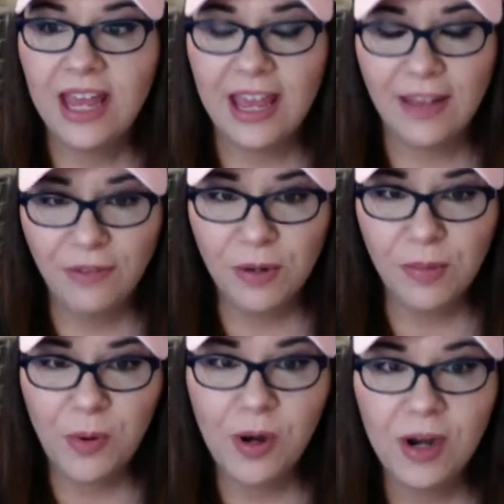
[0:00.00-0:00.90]
if you're
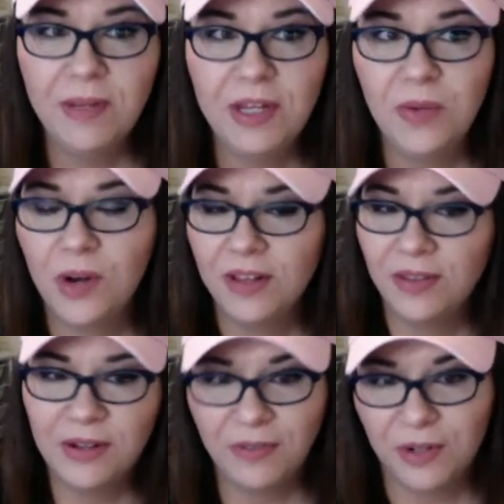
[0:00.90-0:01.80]
bored, but you want to
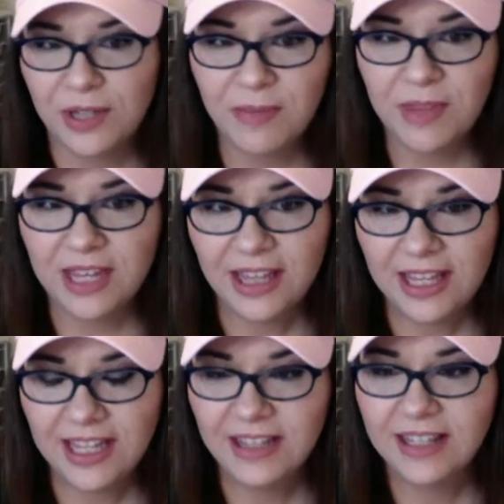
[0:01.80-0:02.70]
look for something
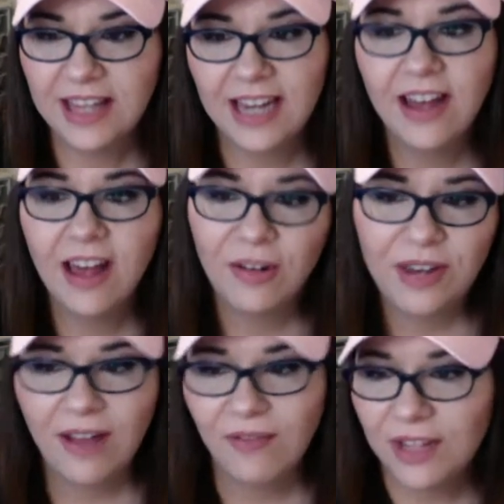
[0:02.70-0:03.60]
that's like not on
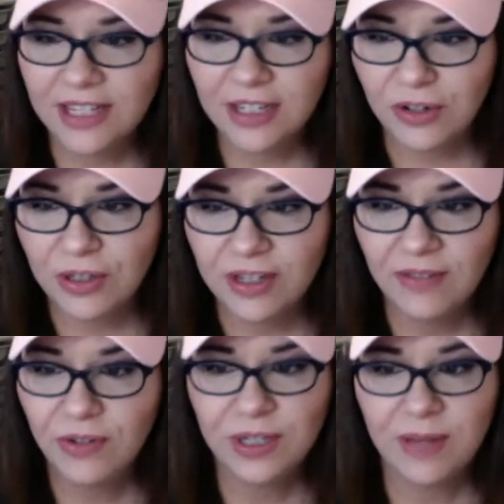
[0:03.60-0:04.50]
Netflix and you're
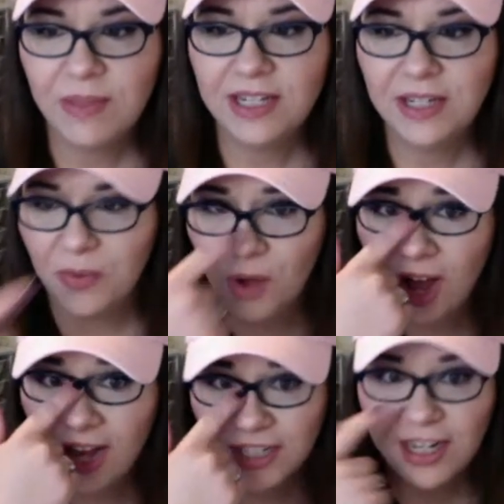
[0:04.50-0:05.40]
looking for something to
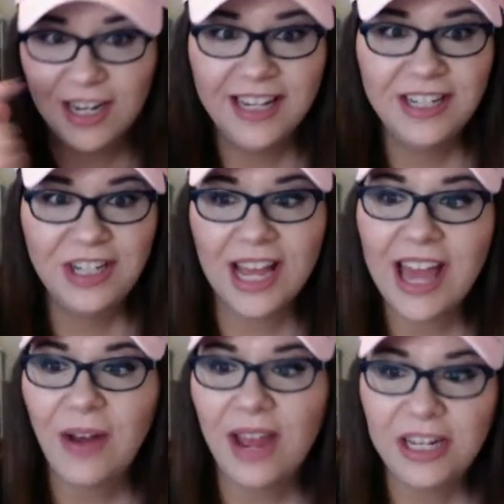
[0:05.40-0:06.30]
watch, check
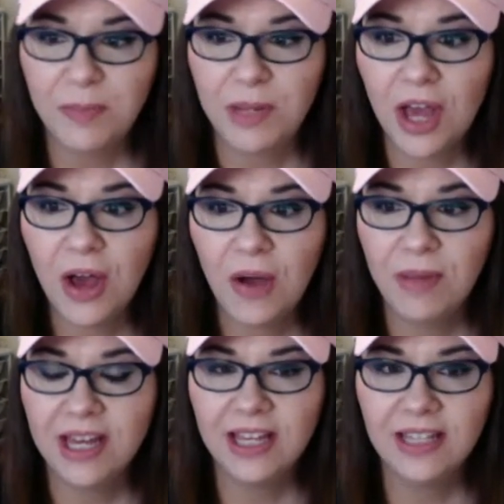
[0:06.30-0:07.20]
out HBO,
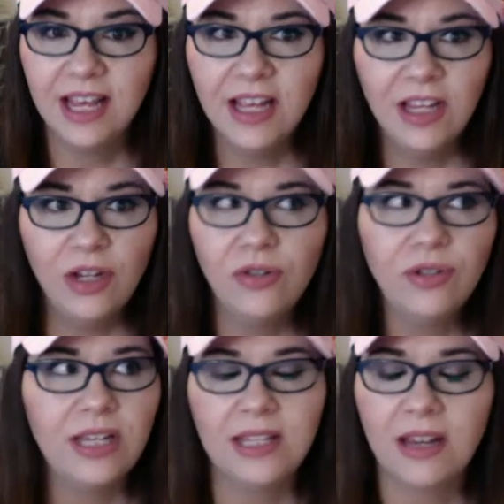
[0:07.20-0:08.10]
because
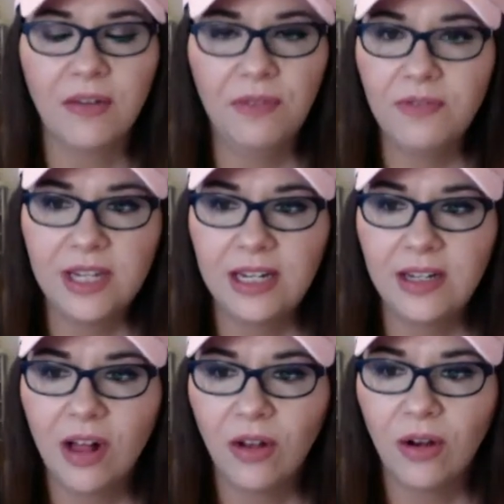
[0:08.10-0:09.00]
usually it's like a
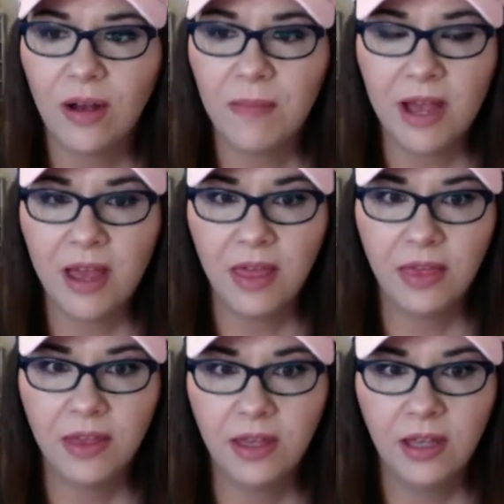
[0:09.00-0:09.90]
$15 a
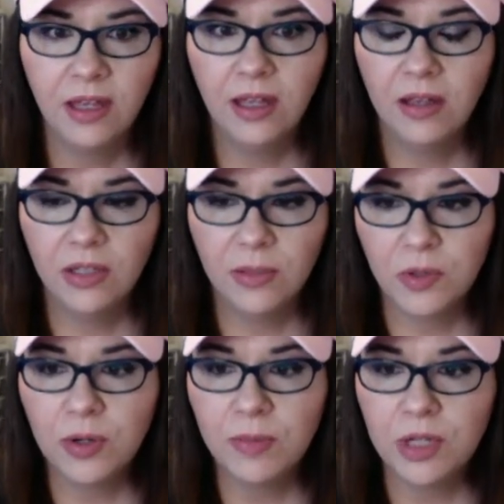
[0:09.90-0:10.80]
month
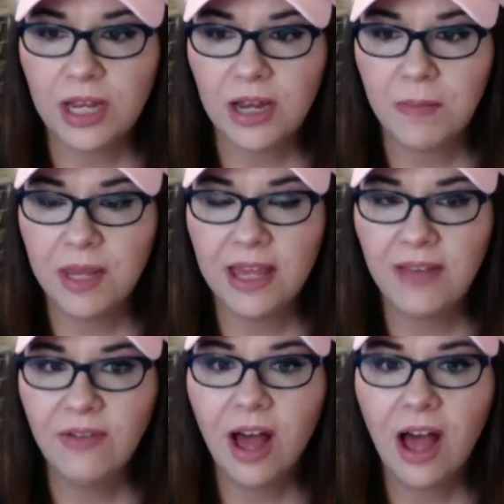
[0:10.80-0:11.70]
subscription, but
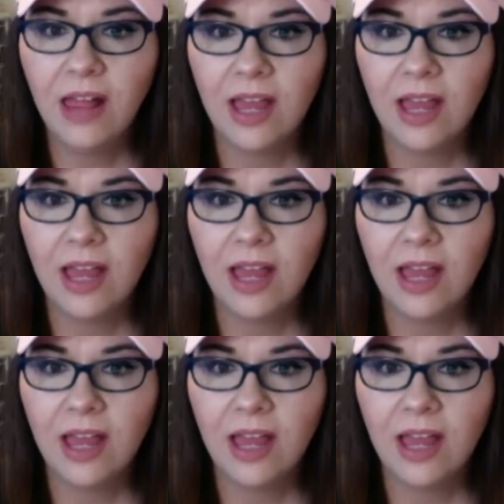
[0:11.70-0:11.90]
they've got